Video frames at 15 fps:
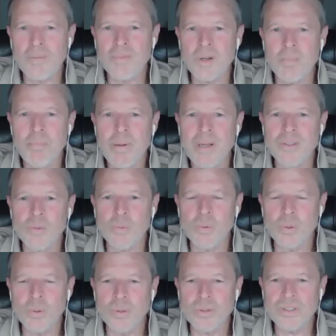going to bend the
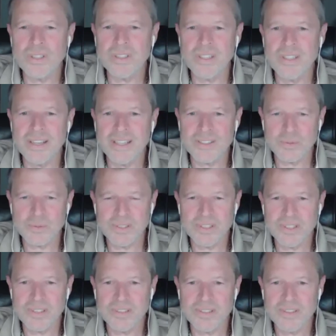rules on the next one
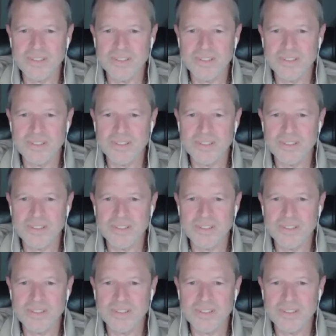here.